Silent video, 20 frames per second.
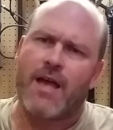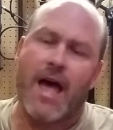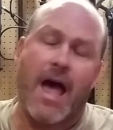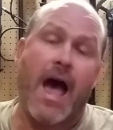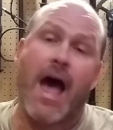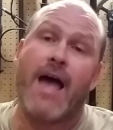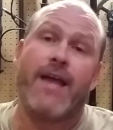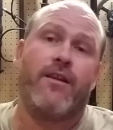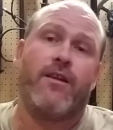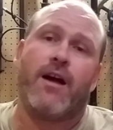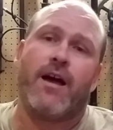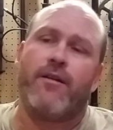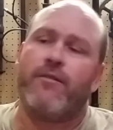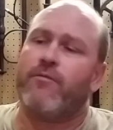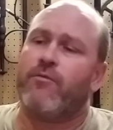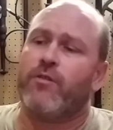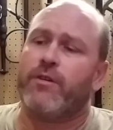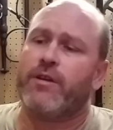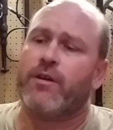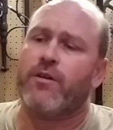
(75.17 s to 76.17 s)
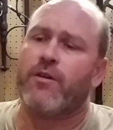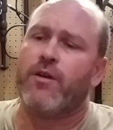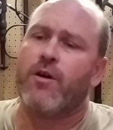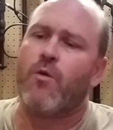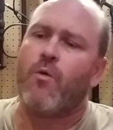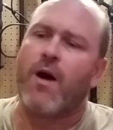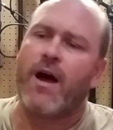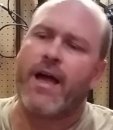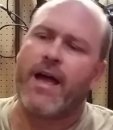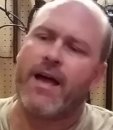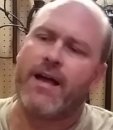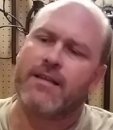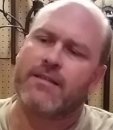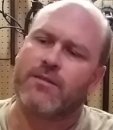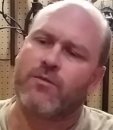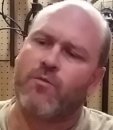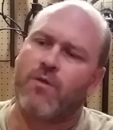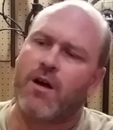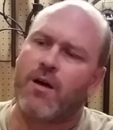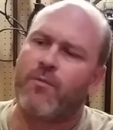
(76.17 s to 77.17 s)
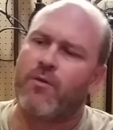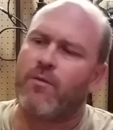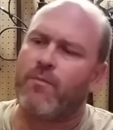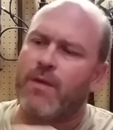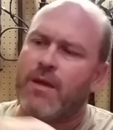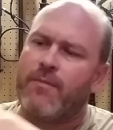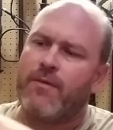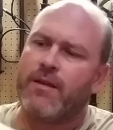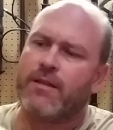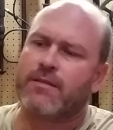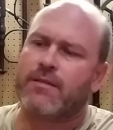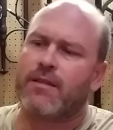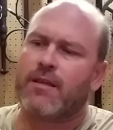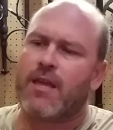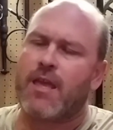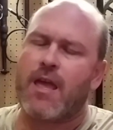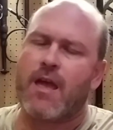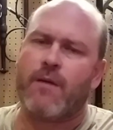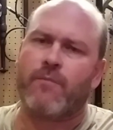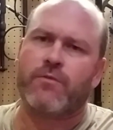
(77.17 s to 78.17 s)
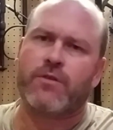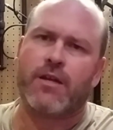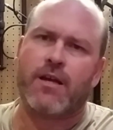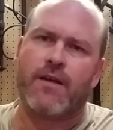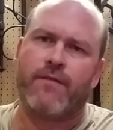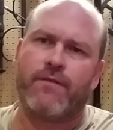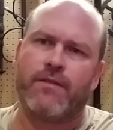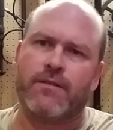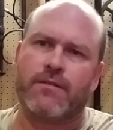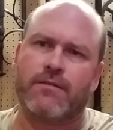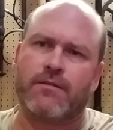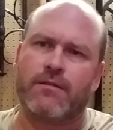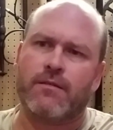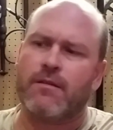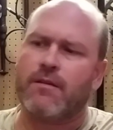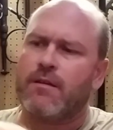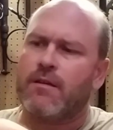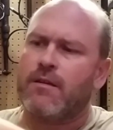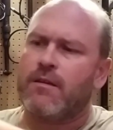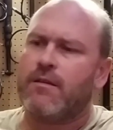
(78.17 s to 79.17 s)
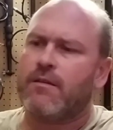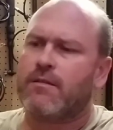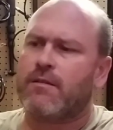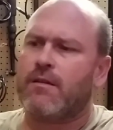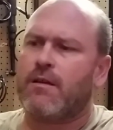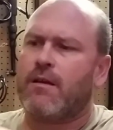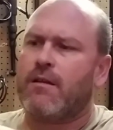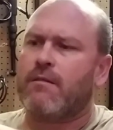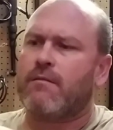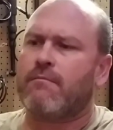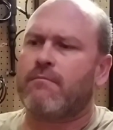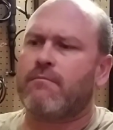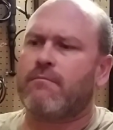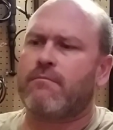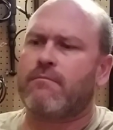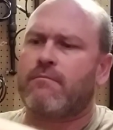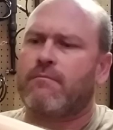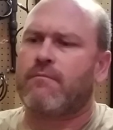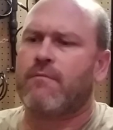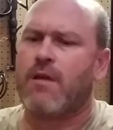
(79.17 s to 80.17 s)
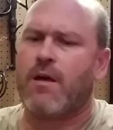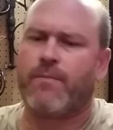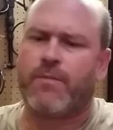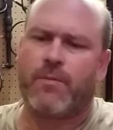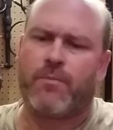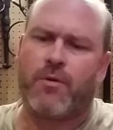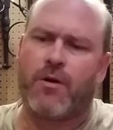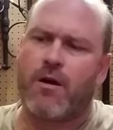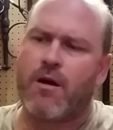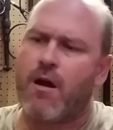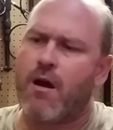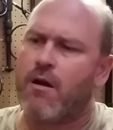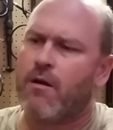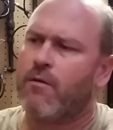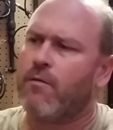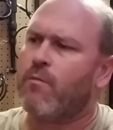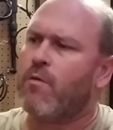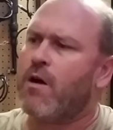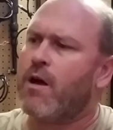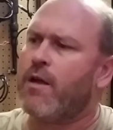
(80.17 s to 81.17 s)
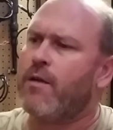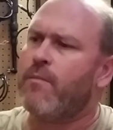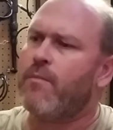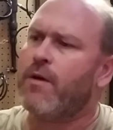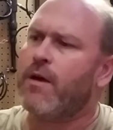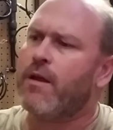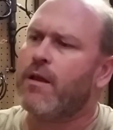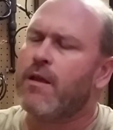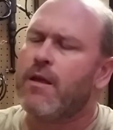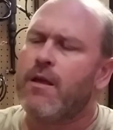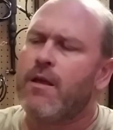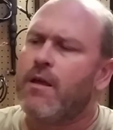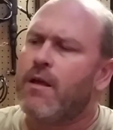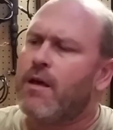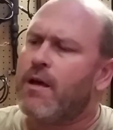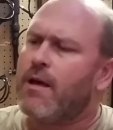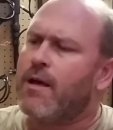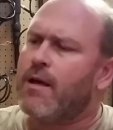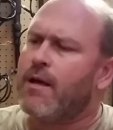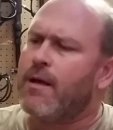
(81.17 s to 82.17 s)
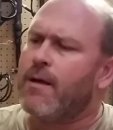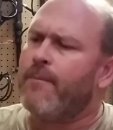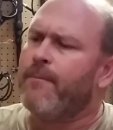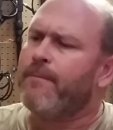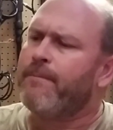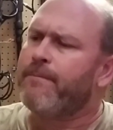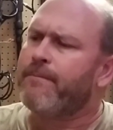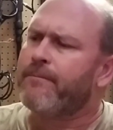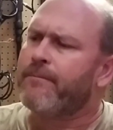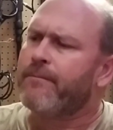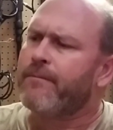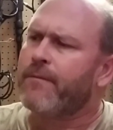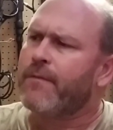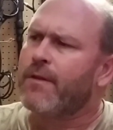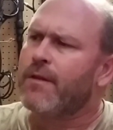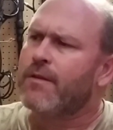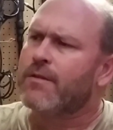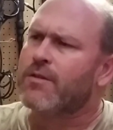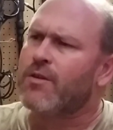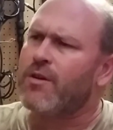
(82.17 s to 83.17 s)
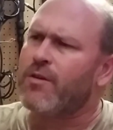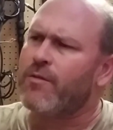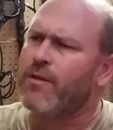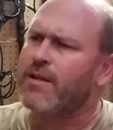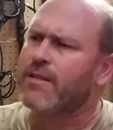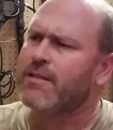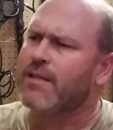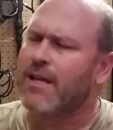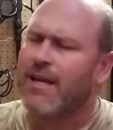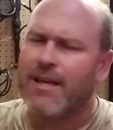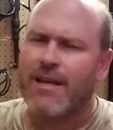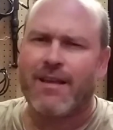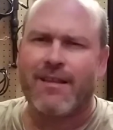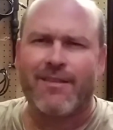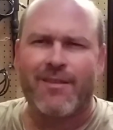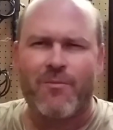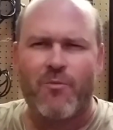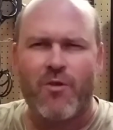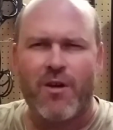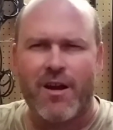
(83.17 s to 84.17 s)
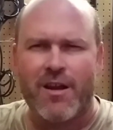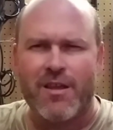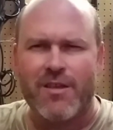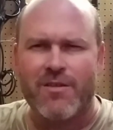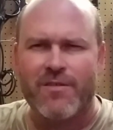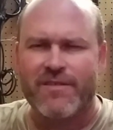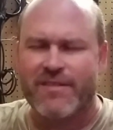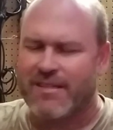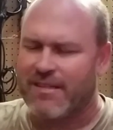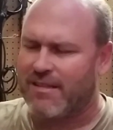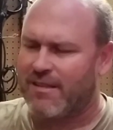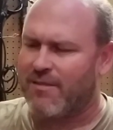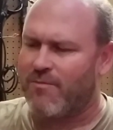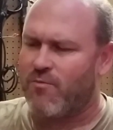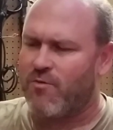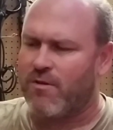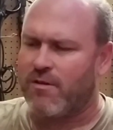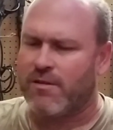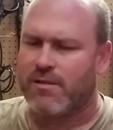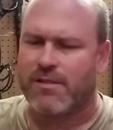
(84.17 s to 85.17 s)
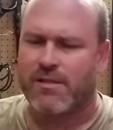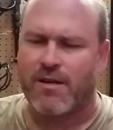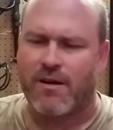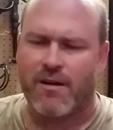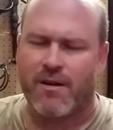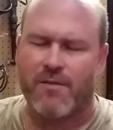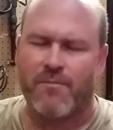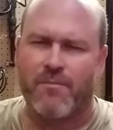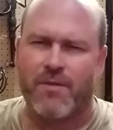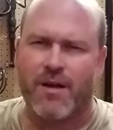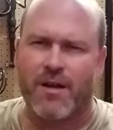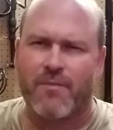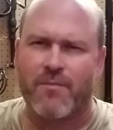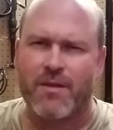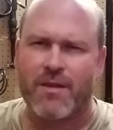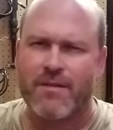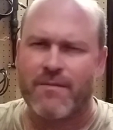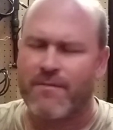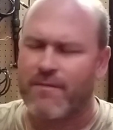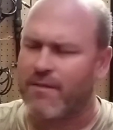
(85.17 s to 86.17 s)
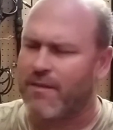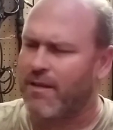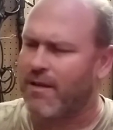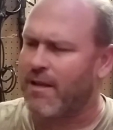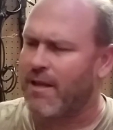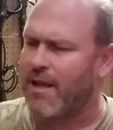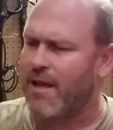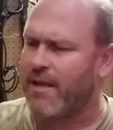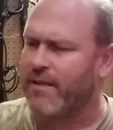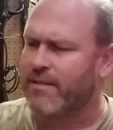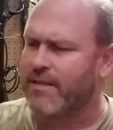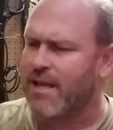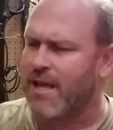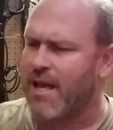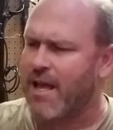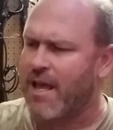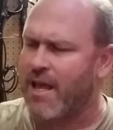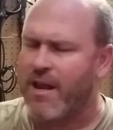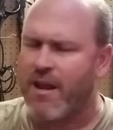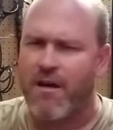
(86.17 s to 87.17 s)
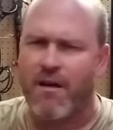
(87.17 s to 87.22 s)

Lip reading: I really don't know why it has the wobble. Maybe it's the camshaft it's not up to par or what, but so anyways, the more I use it, the more it's starting to bug me that it has that, and